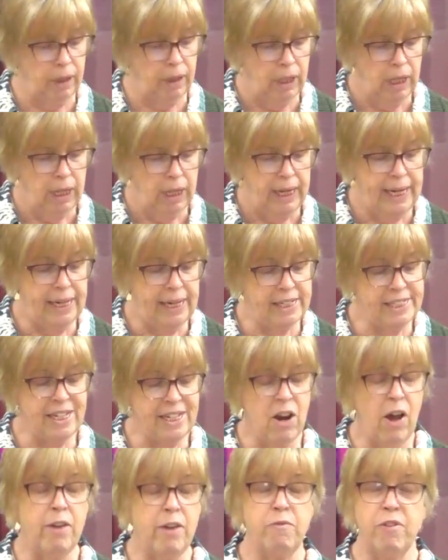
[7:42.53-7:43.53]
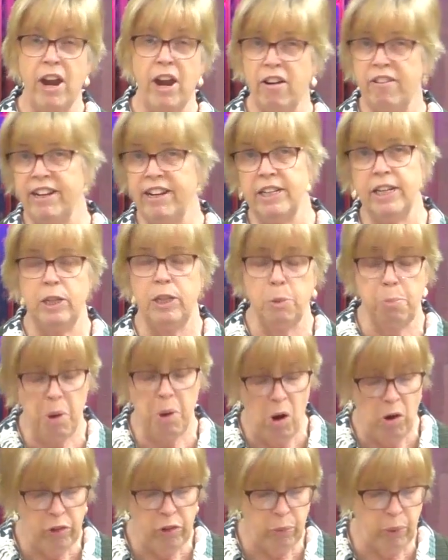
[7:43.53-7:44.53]
He had a slight variant in the
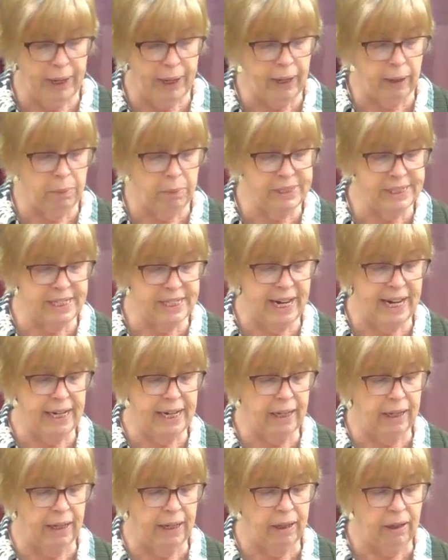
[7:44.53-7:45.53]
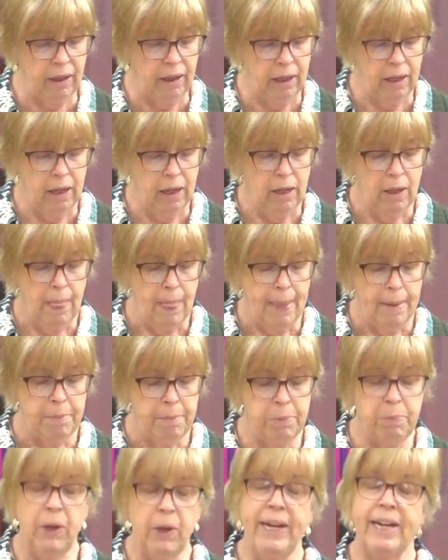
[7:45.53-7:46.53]
pathway I was taking. But
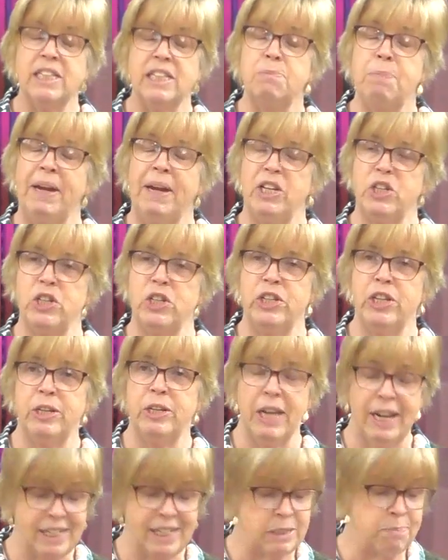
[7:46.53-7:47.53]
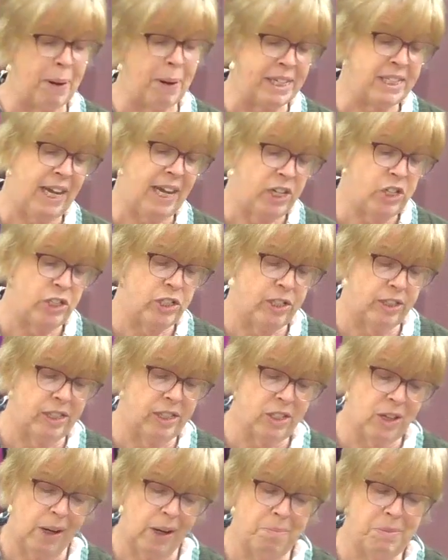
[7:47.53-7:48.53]
my expectations at the
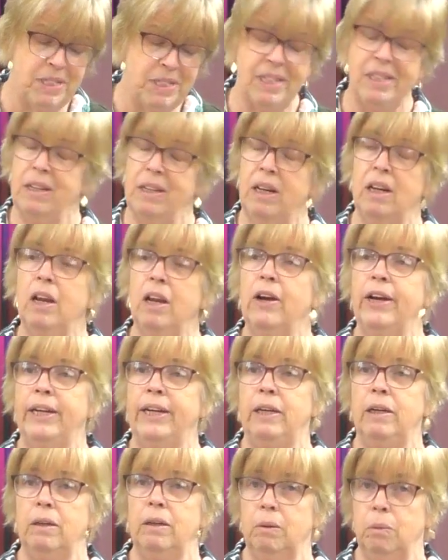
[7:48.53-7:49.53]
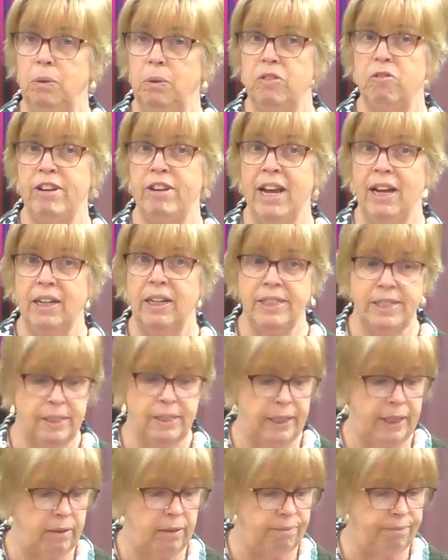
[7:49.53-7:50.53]
time didn't align with
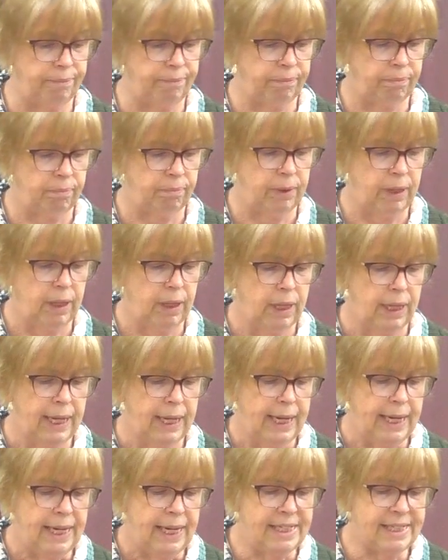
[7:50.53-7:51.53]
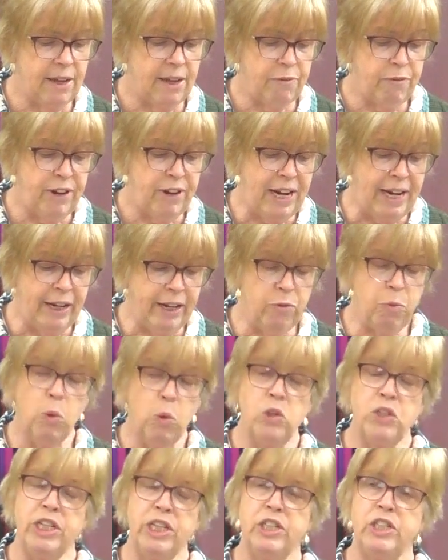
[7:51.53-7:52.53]
reality. It's that feeling of
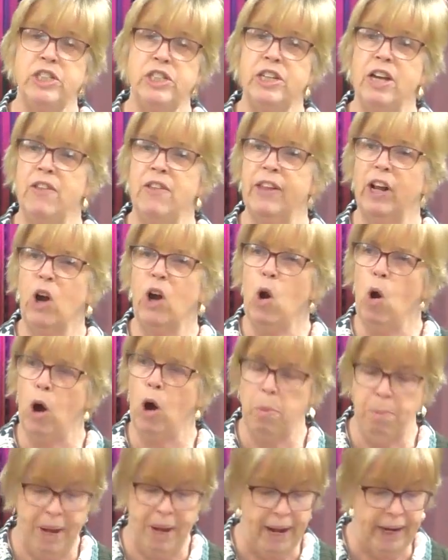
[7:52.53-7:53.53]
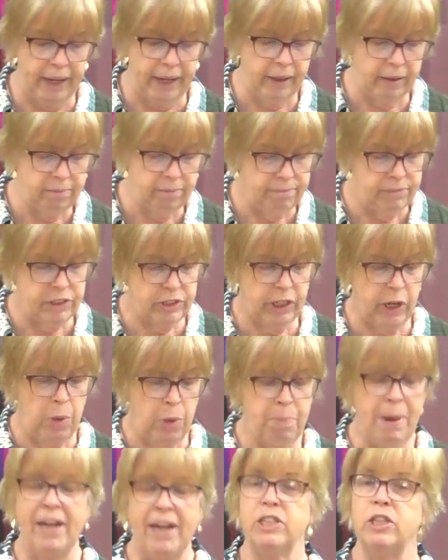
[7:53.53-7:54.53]
wanting to turn the clock back, to go
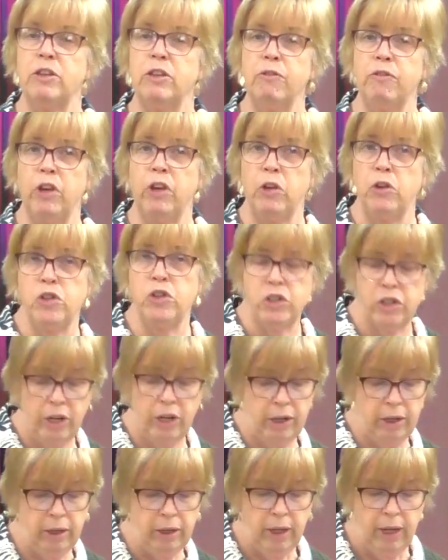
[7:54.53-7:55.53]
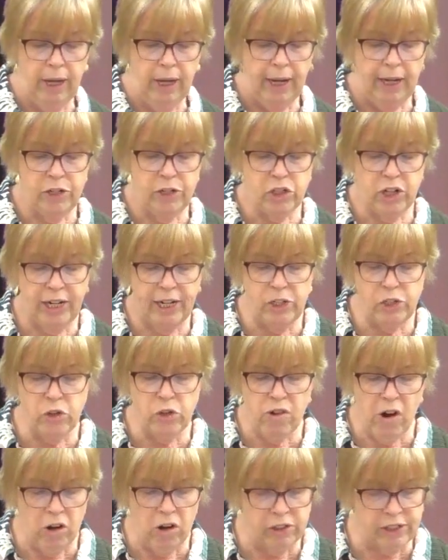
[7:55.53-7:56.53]
back to the future and change your
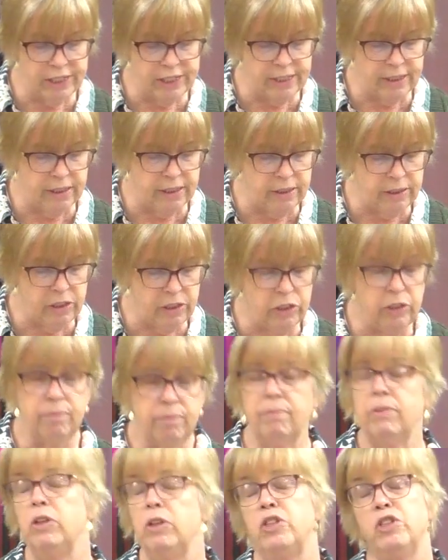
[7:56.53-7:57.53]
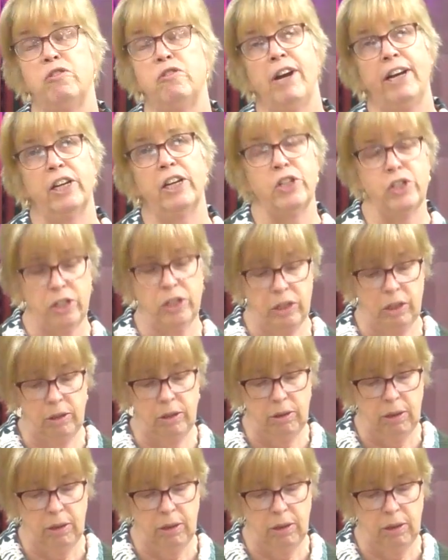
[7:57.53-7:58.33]
answers, your direction,